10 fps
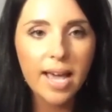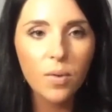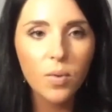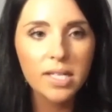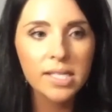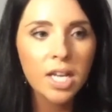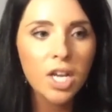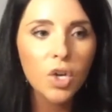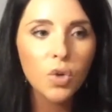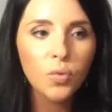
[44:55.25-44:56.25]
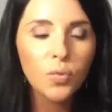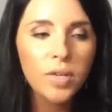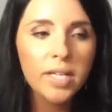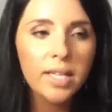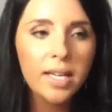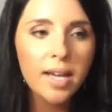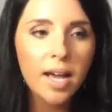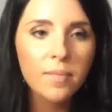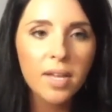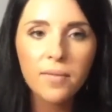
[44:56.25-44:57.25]
That was really
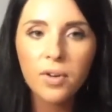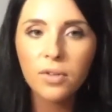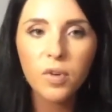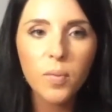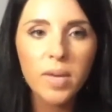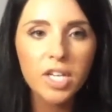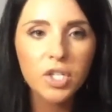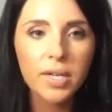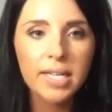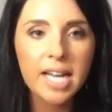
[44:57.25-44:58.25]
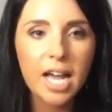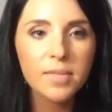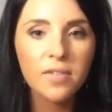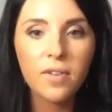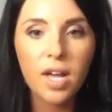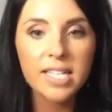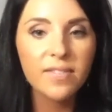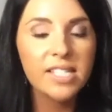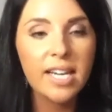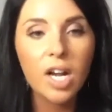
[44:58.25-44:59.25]
pivotal for me during times of a
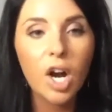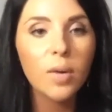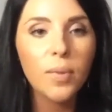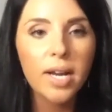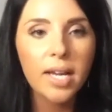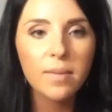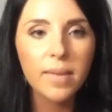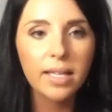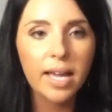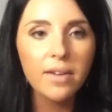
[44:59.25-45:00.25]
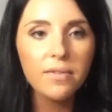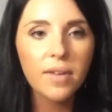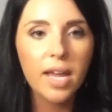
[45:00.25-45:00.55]
devastating heartbreak in my life,